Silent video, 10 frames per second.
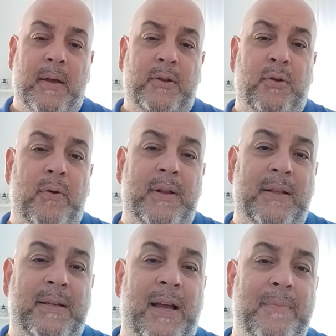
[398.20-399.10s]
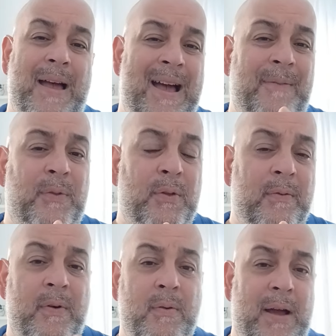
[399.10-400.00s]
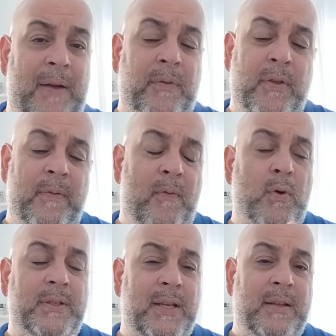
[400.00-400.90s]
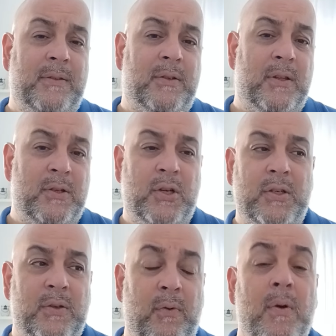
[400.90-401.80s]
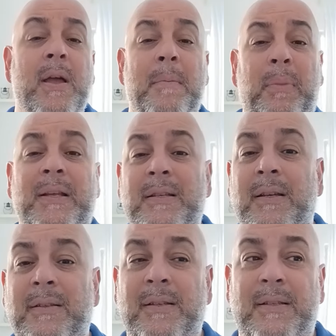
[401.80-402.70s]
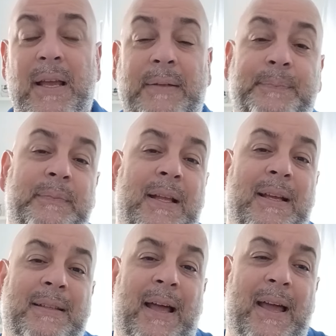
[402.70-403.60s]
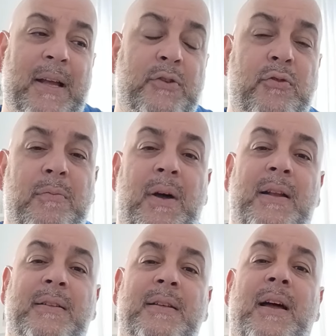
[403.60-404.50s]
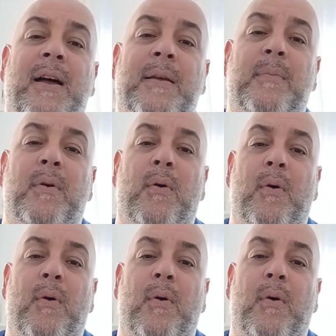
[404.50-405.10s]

during the time after the vote, after the 14th to the judge's vote, please understand that extra amount of time